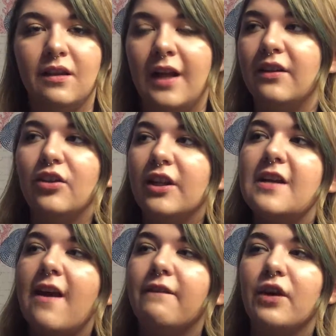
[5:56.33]
I literally
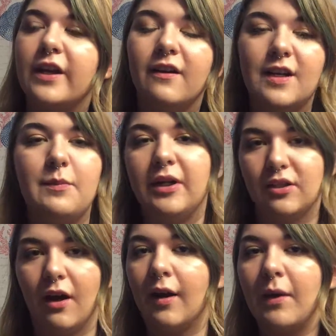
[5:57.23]
never hear anybody
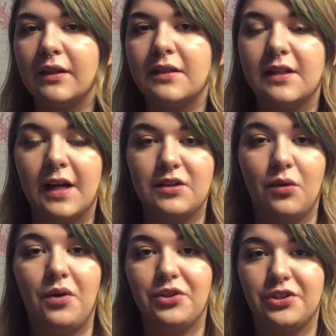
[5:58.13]
talking about this, and I
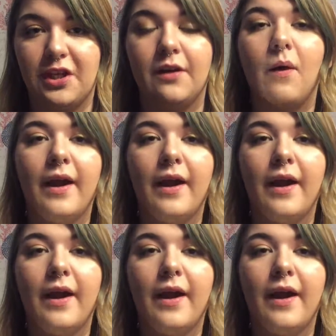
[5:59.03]
don't understand